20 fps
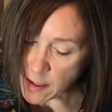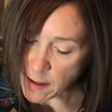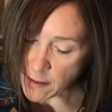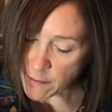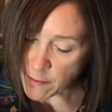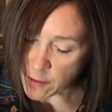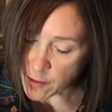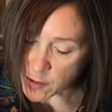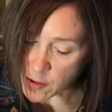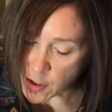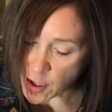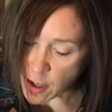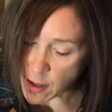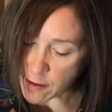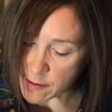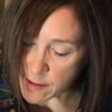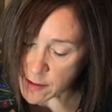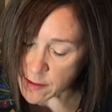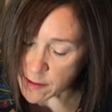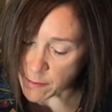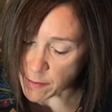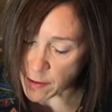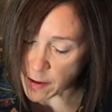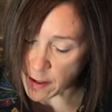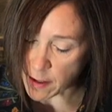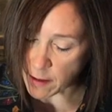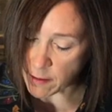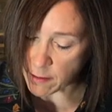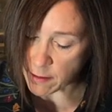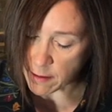of your jars to
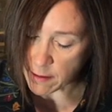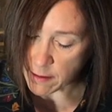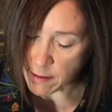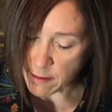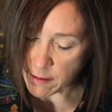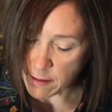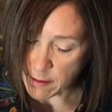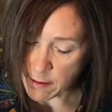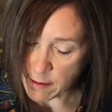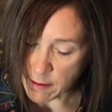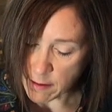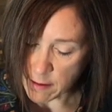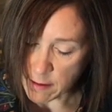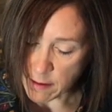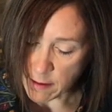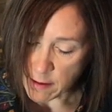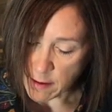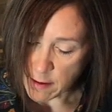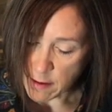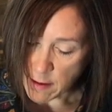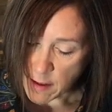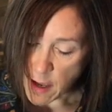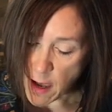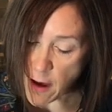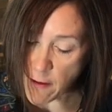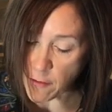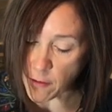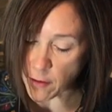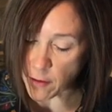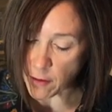break
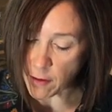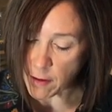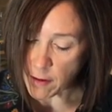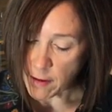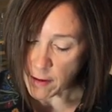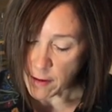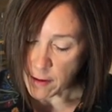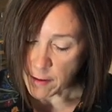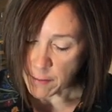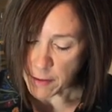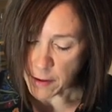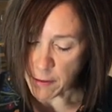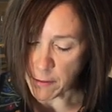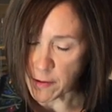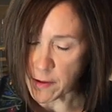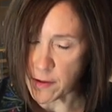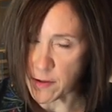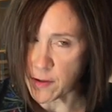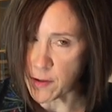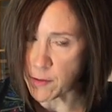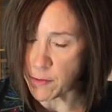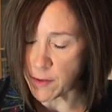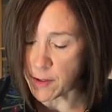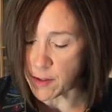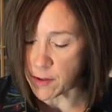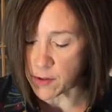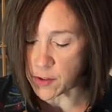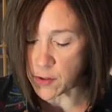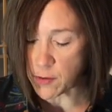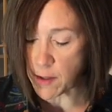ever, but when
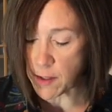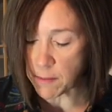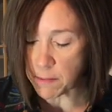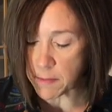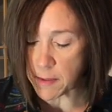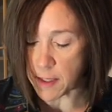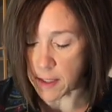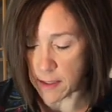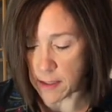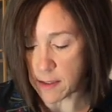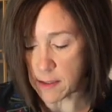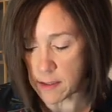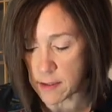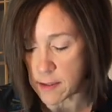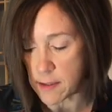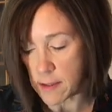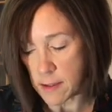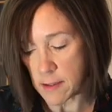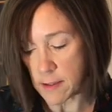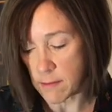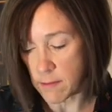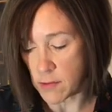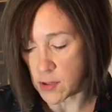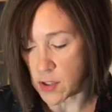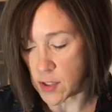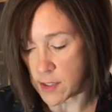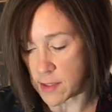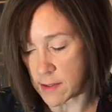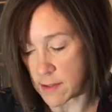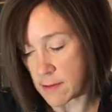you're doing meat, which
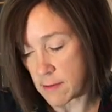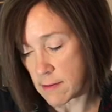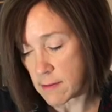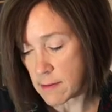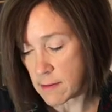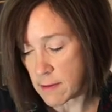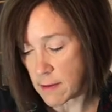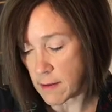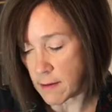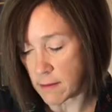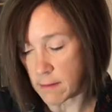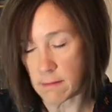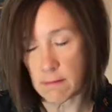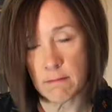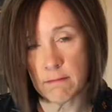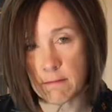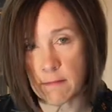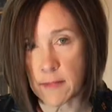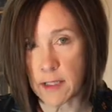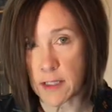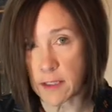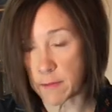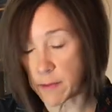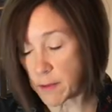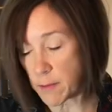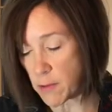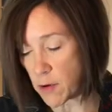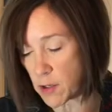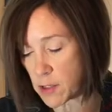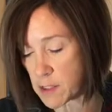is, you know, a little
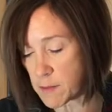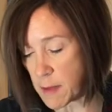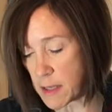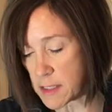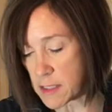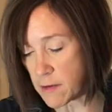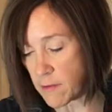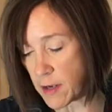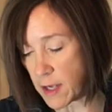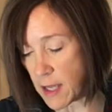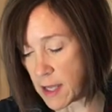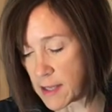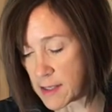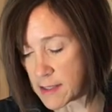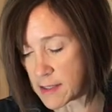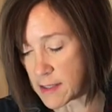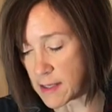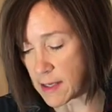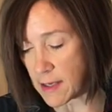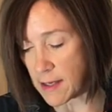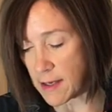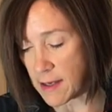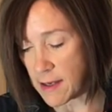bit more expensive, I guess, than